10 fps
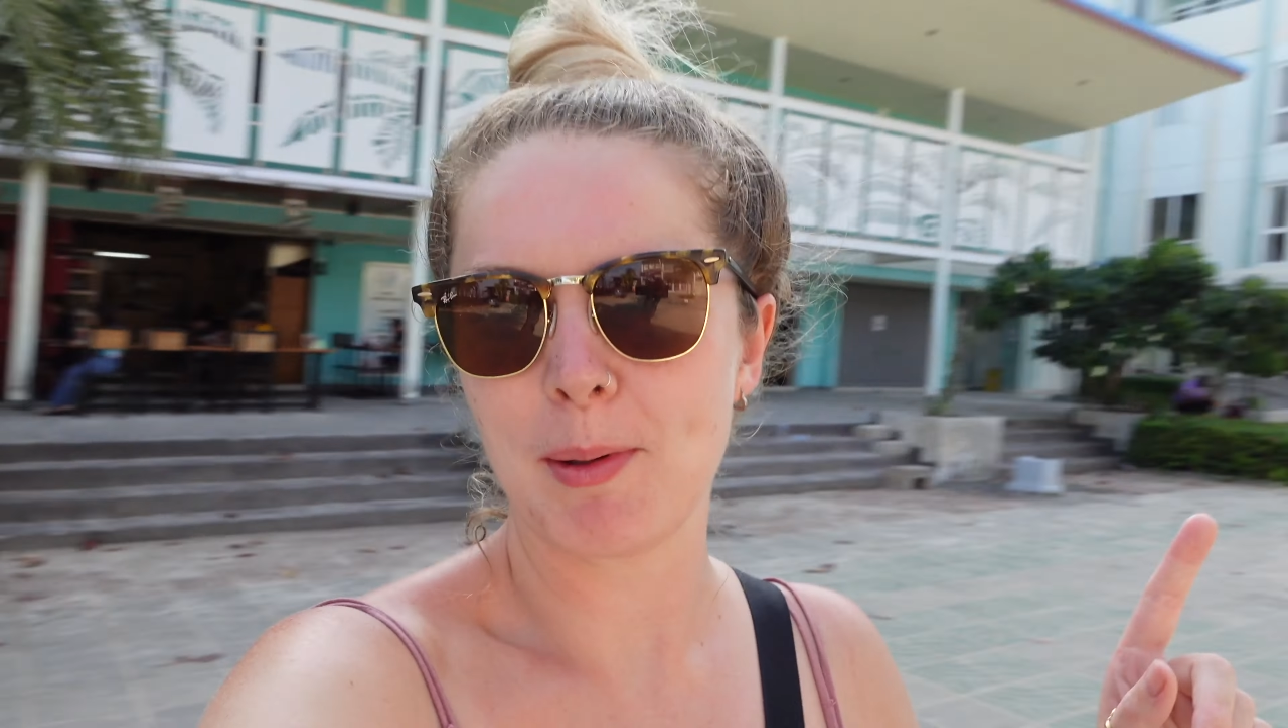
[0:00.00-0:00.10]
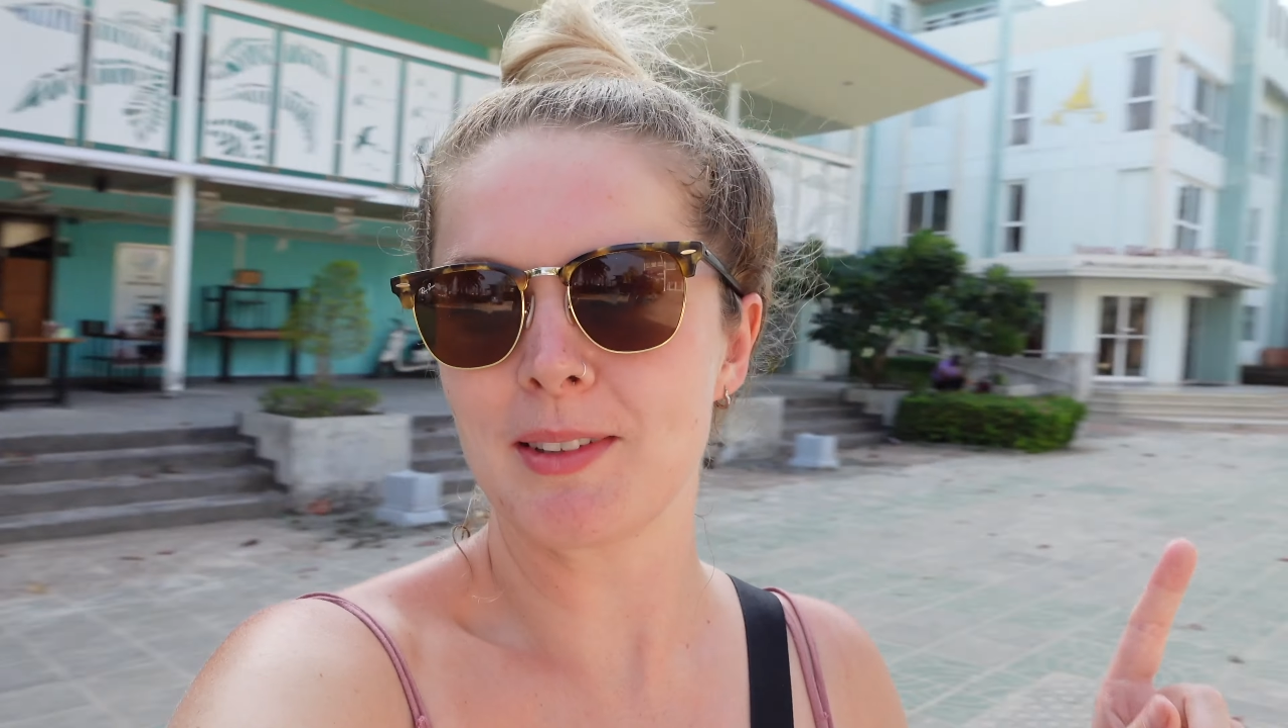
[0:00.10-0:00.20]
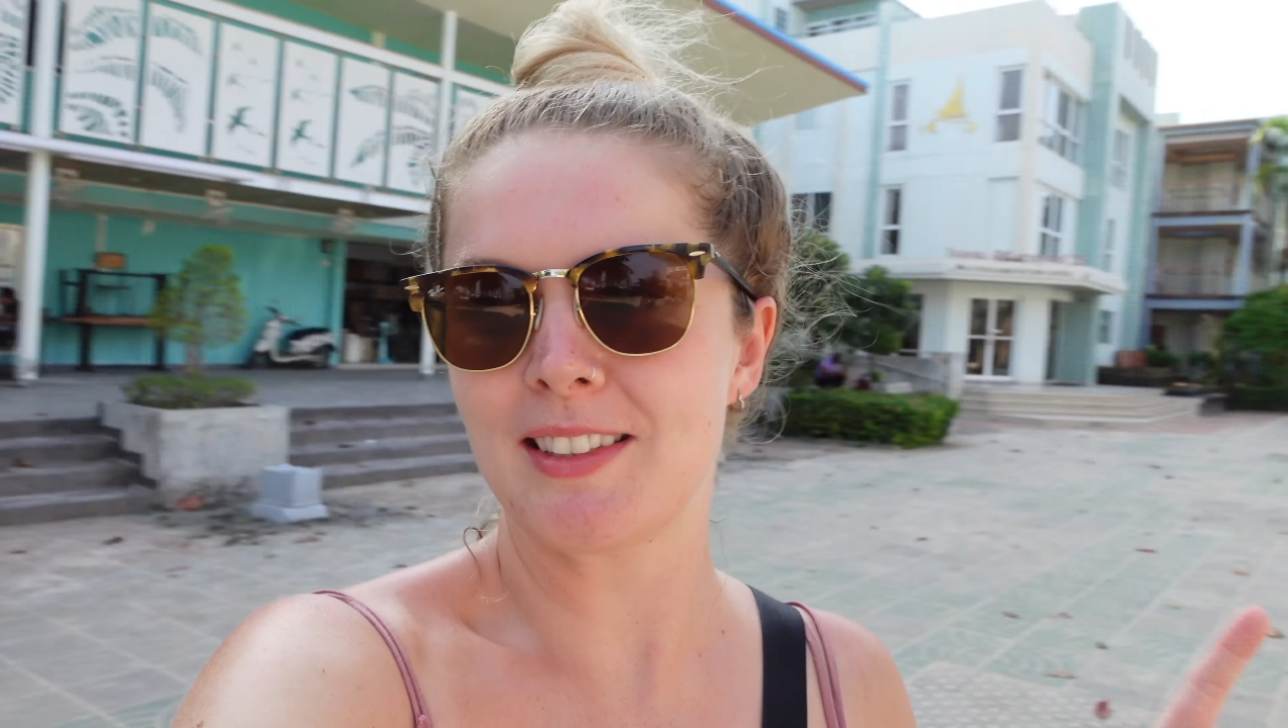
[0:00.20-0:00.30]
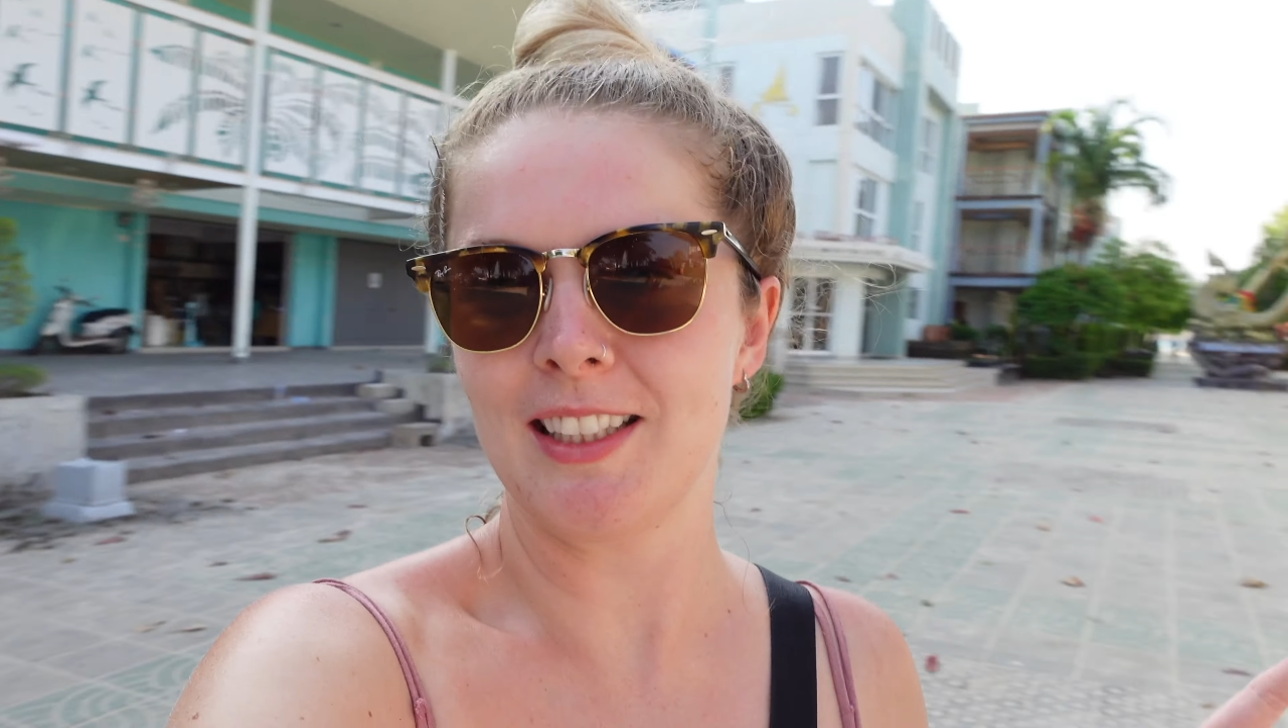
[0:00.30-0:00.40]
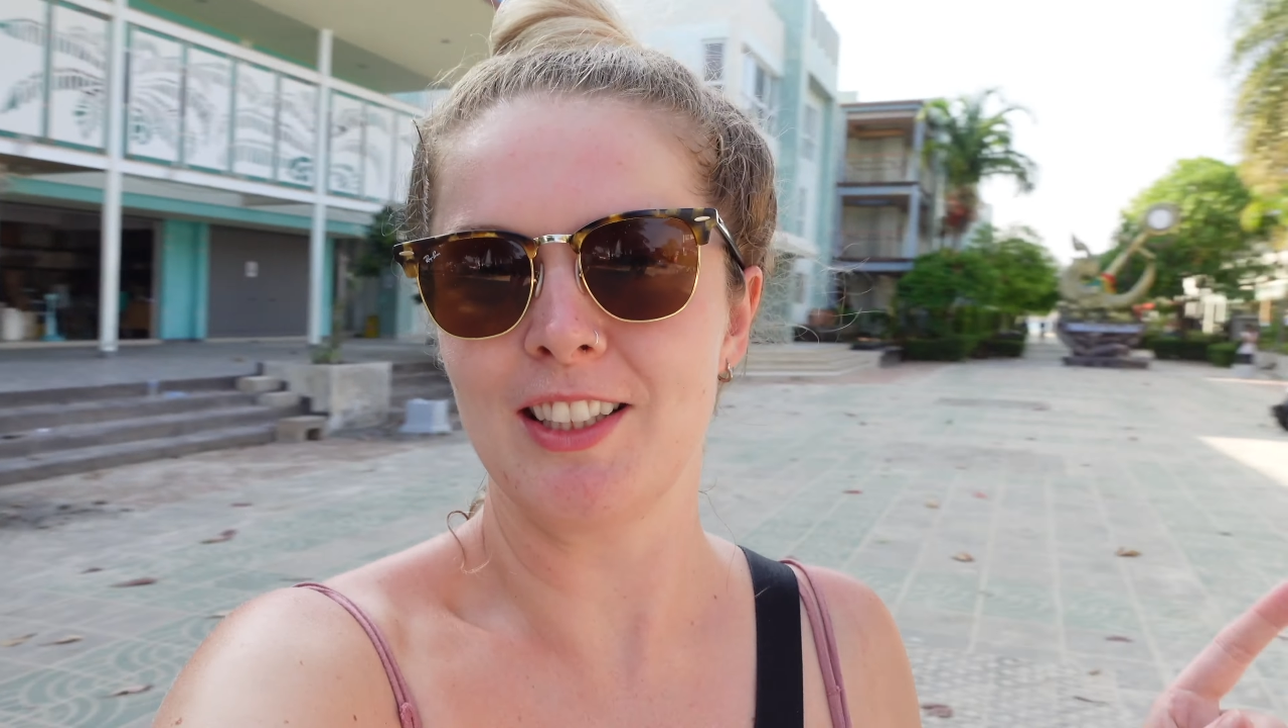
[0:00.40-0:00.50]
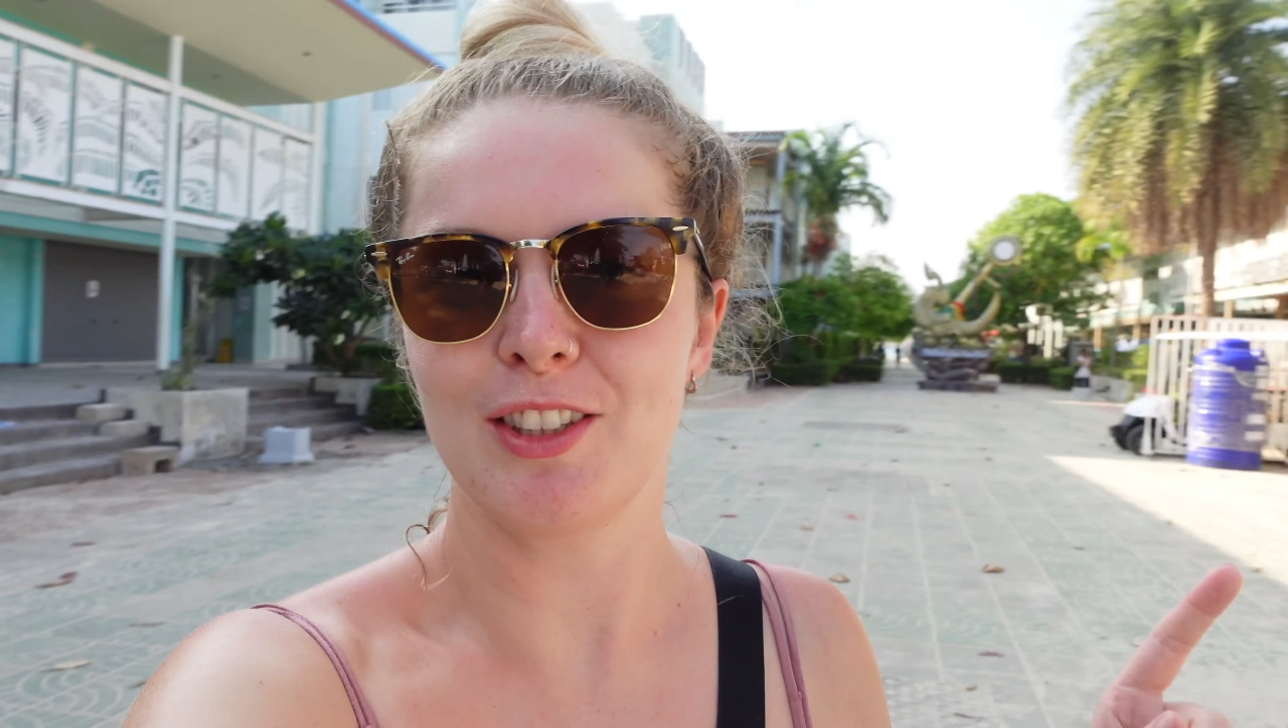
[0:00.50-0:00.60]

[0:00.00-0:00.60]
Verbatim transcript: be able to see